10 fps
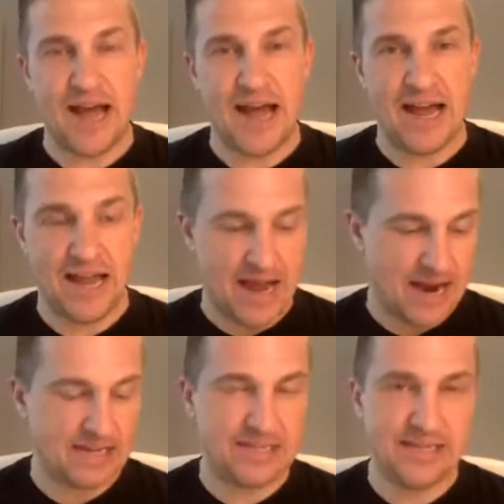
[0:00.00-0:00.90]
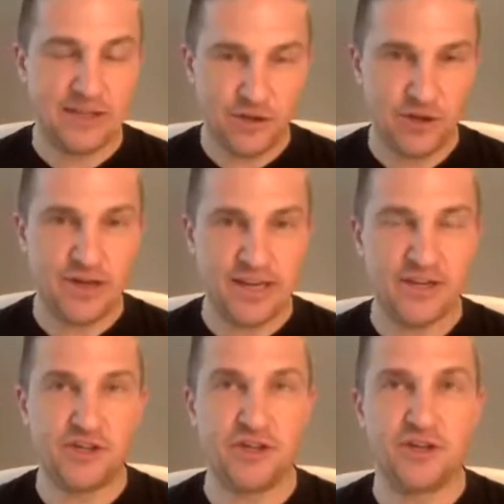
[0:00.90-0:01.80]
I actually do need to
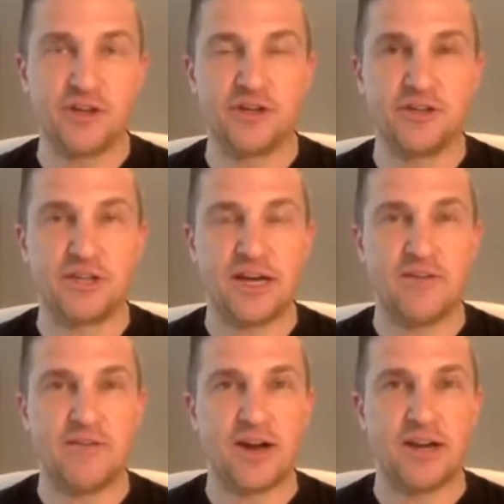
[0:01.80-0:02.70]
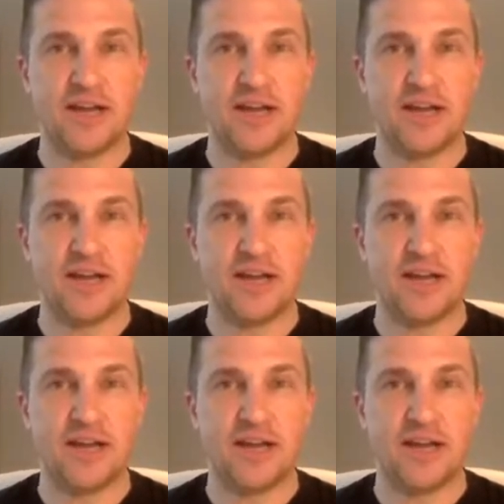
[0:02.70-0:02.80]
shoot because I've got